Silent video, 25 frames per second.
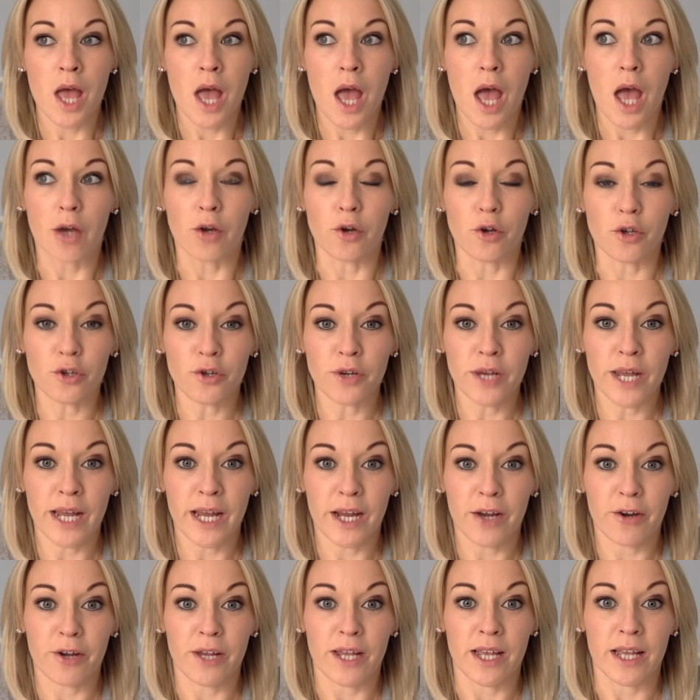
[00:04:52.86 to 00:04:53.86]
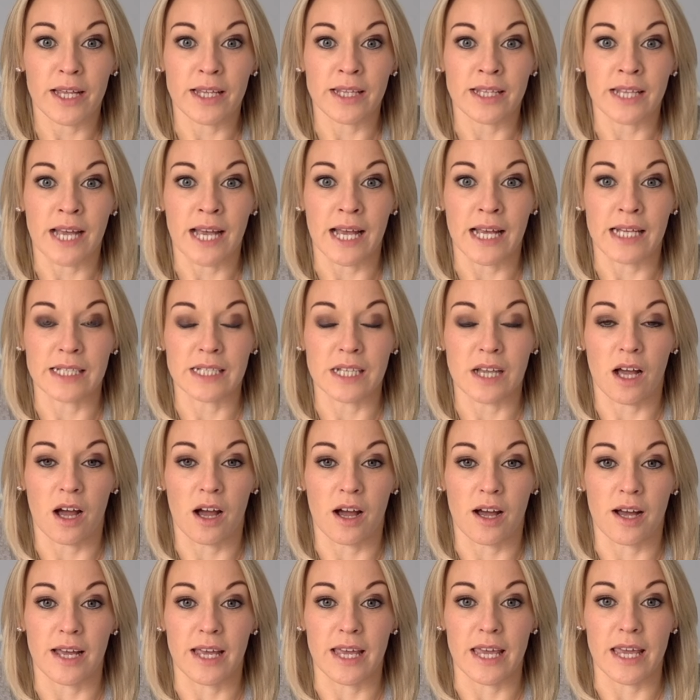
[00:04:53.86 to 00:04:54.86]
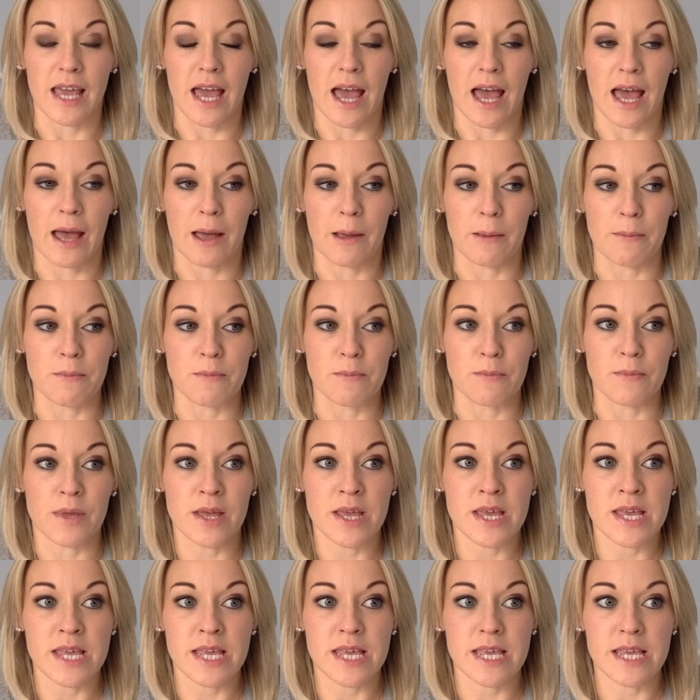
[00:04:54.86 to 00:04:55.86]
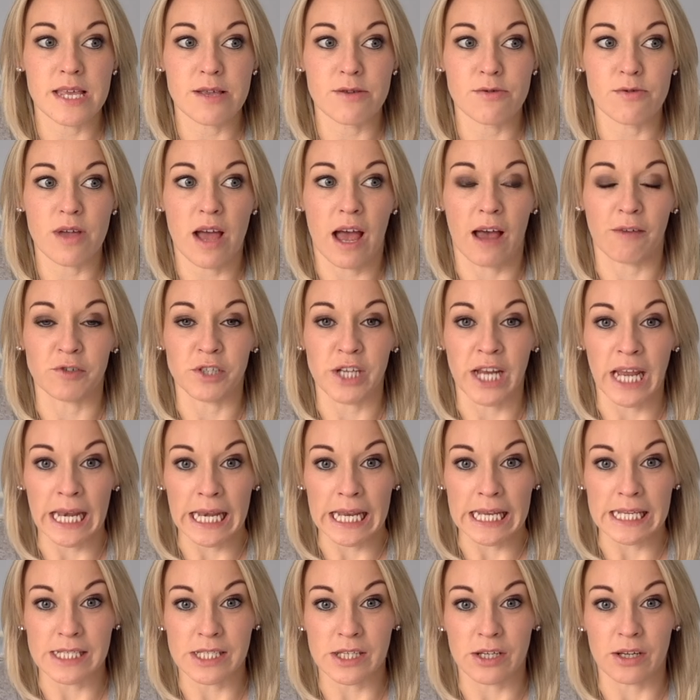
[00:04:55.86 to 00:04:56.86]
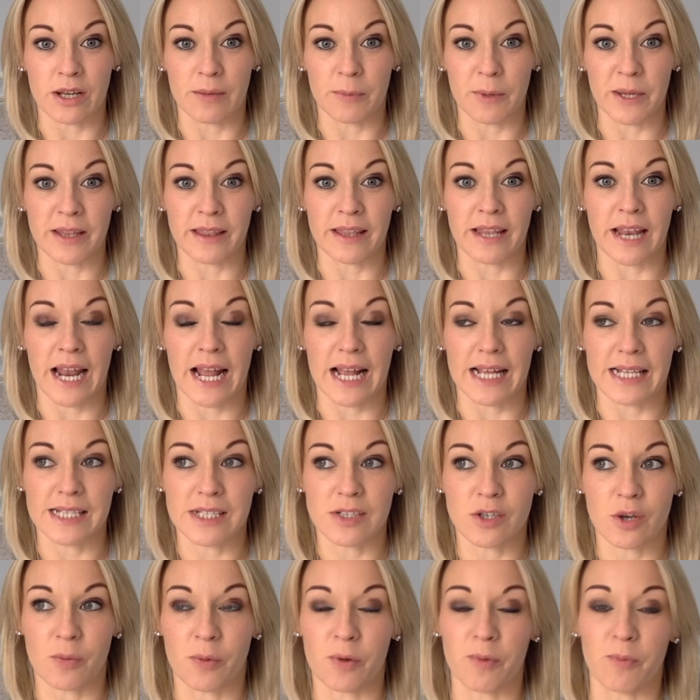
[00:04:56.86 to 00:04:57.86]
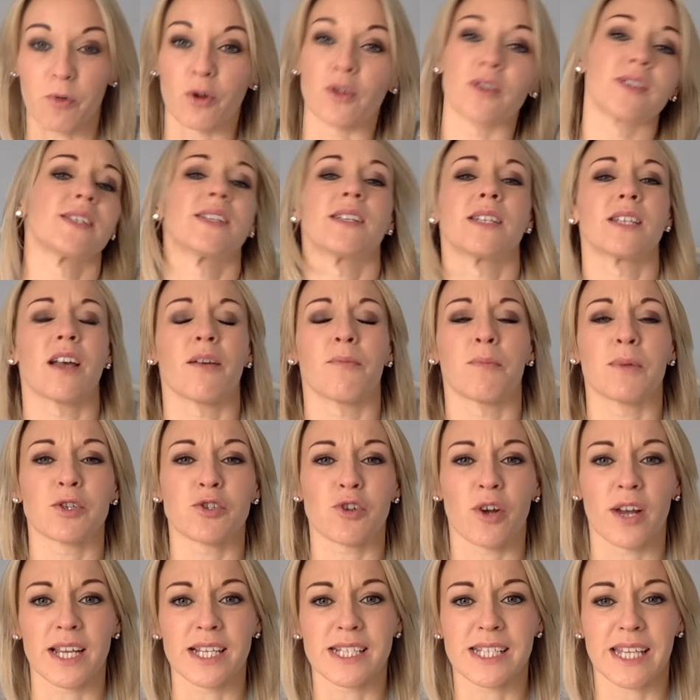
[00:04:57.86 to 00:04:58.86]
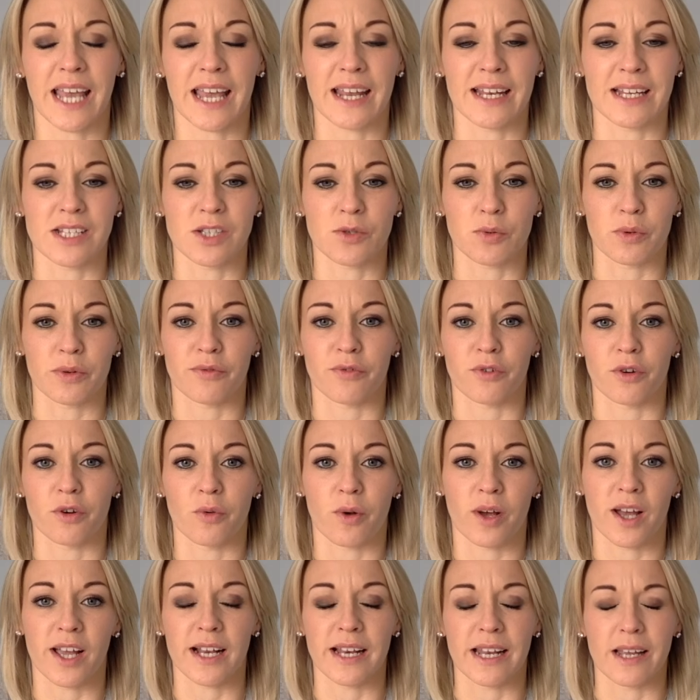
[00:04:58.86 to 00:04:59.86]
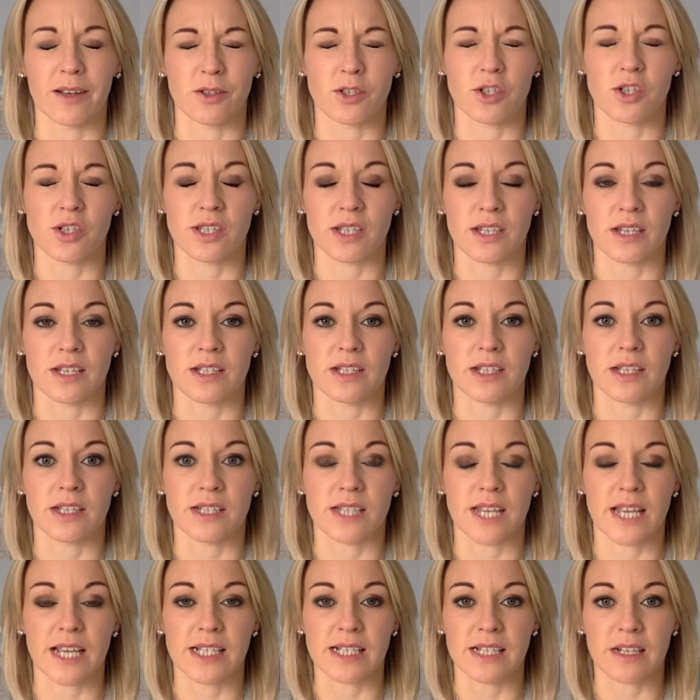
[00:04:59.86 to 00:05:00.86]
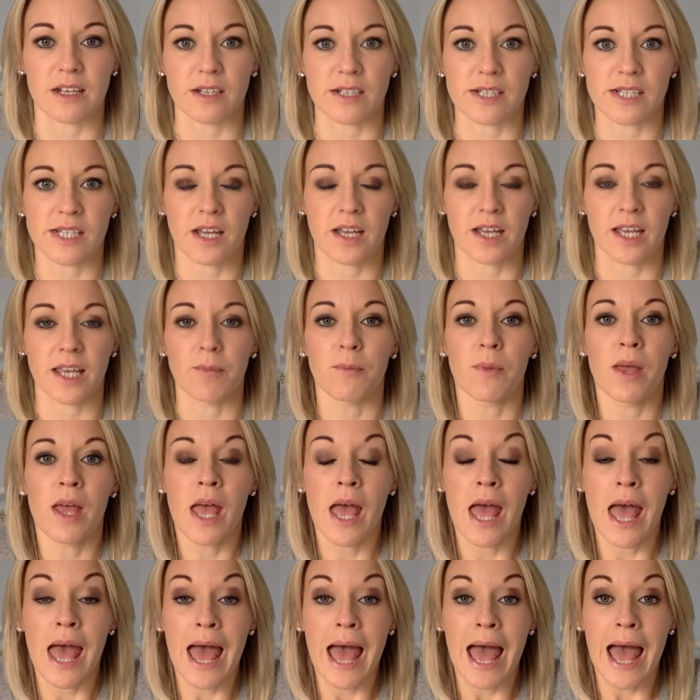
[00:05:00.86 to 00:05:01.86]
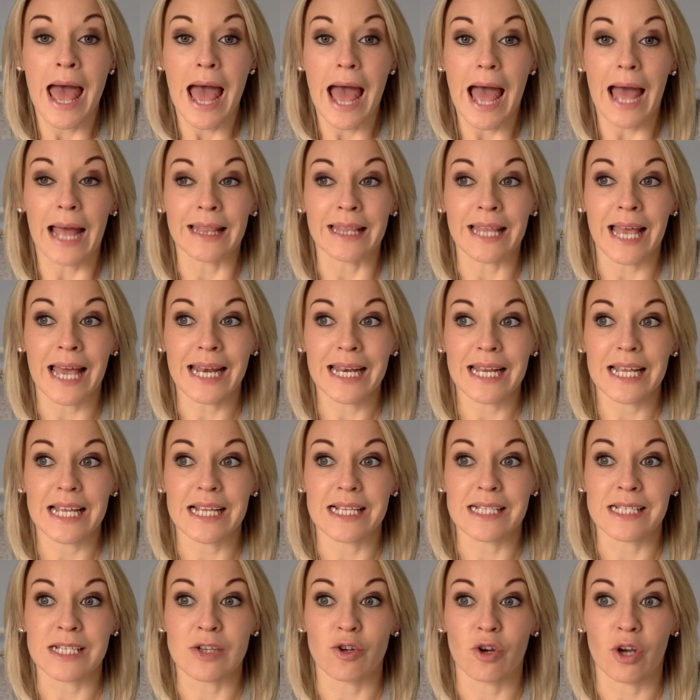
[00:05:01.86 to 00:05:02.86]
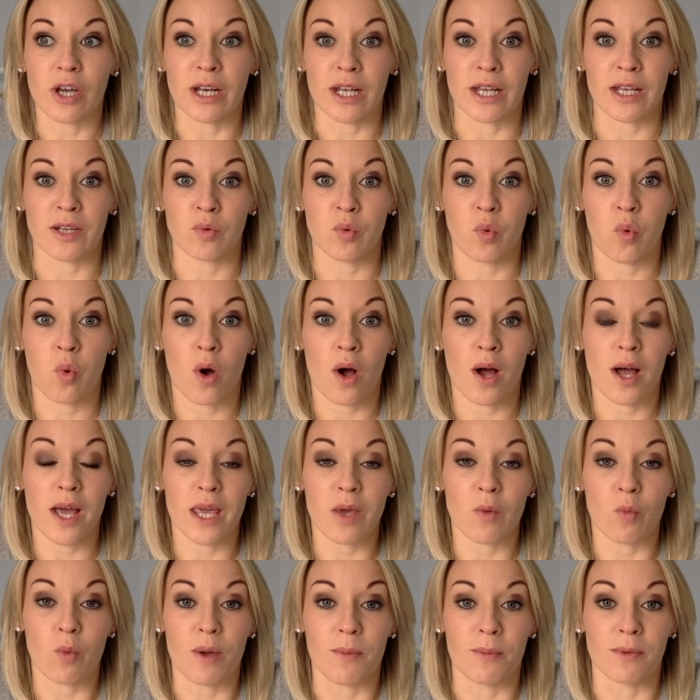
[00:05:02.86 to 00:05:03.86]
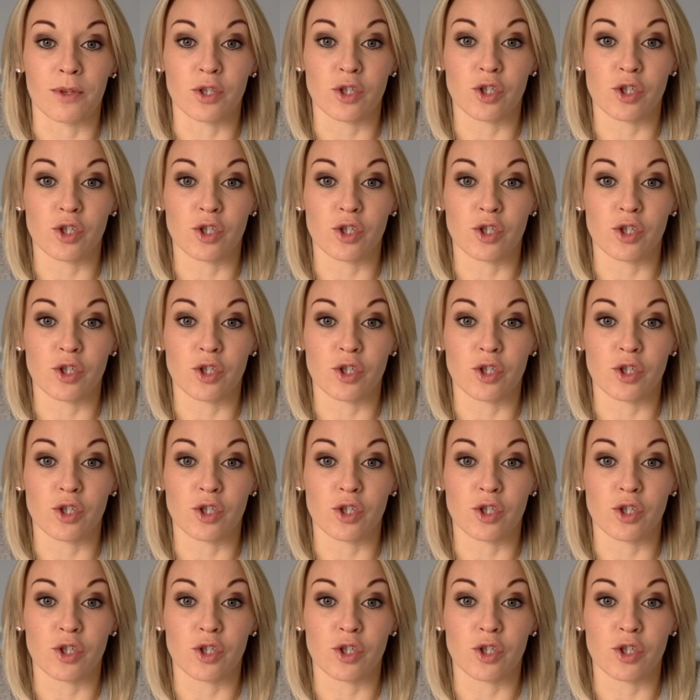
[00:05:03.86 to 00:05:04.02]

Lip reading: Another area that I am, after getting into it a bit in the last couple of months, and I've been trying to get into it for a while now, it's just that it takes a lot of time, And that is looking at why women